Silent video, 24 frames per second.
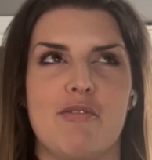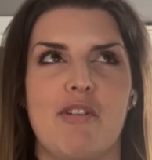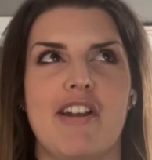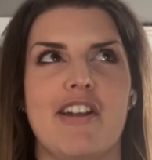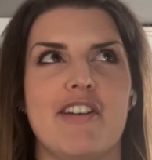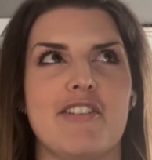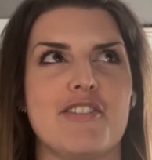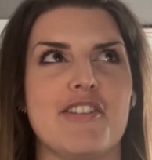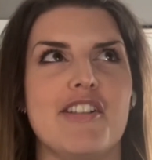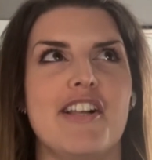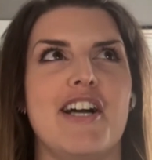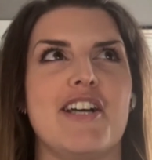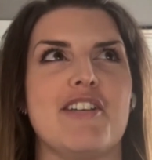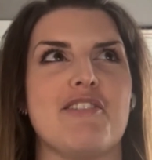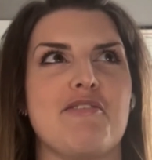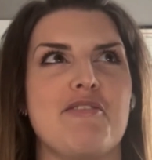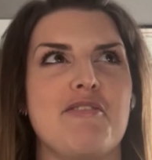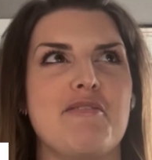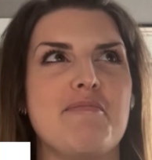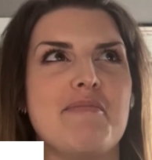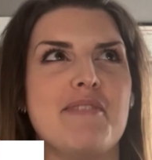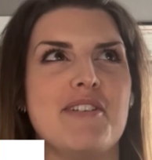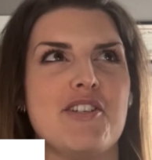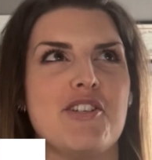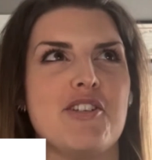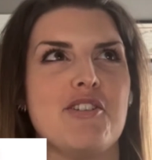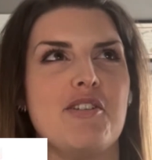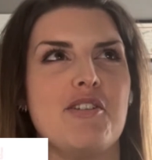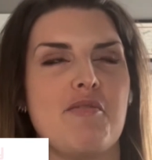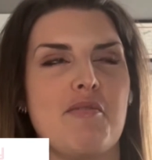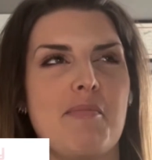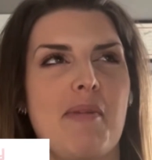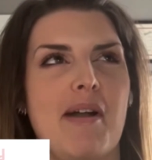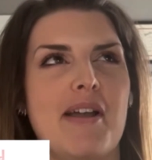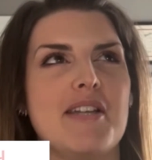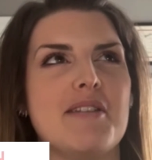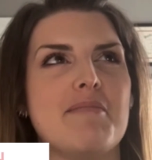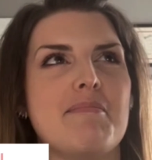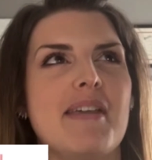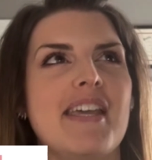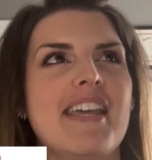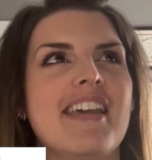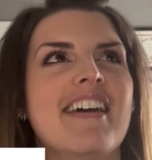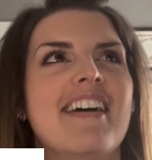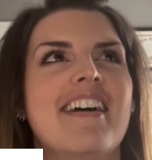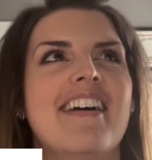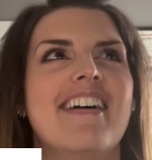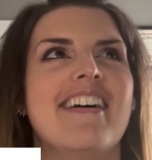Reidel's classroom, as she reminded me.